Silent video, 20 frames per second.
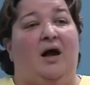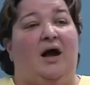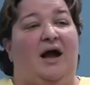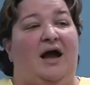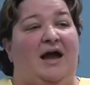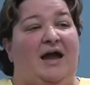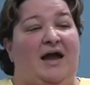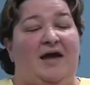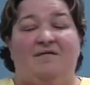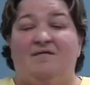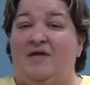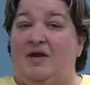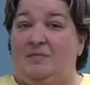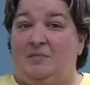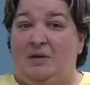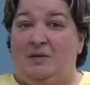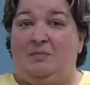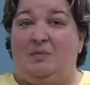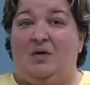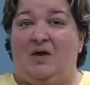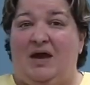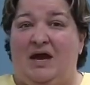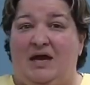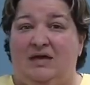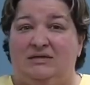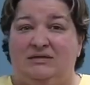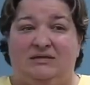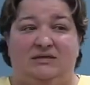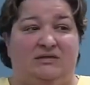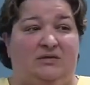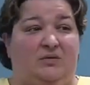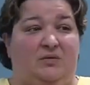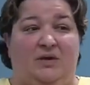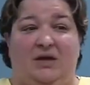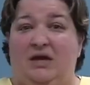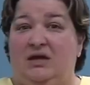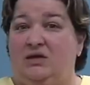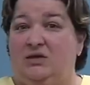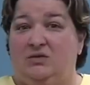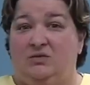I have had people ask, is it
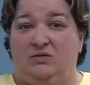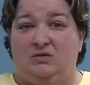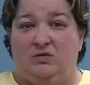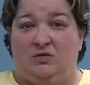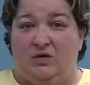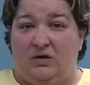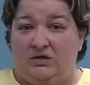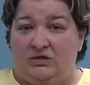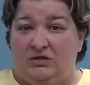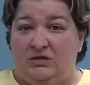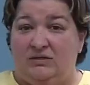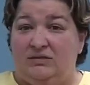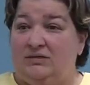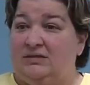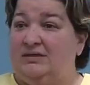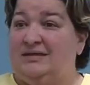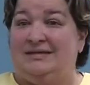okay to use crutches?